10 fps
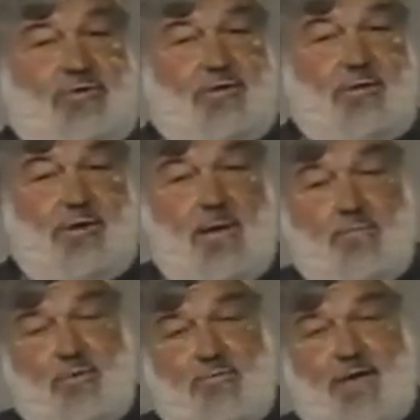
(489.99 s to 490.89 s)
to the
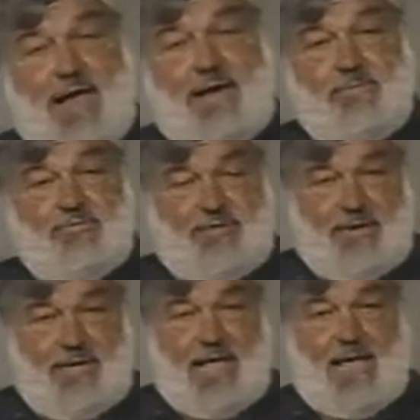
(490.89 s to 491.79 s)
number of items in
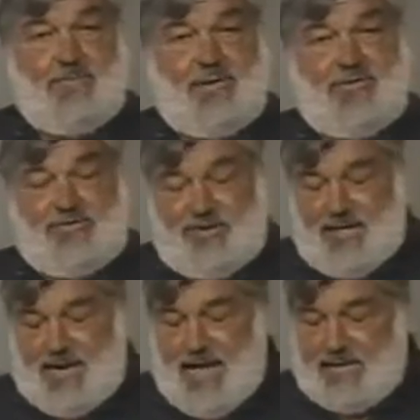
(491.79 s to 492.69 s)
the ABC
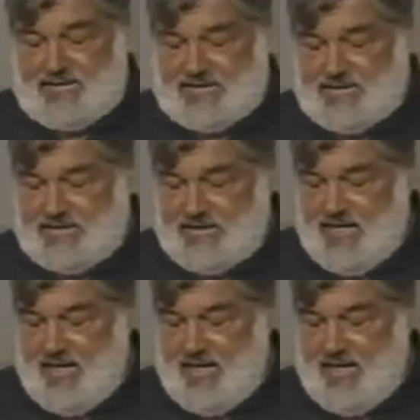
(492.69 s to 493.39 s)
analysis,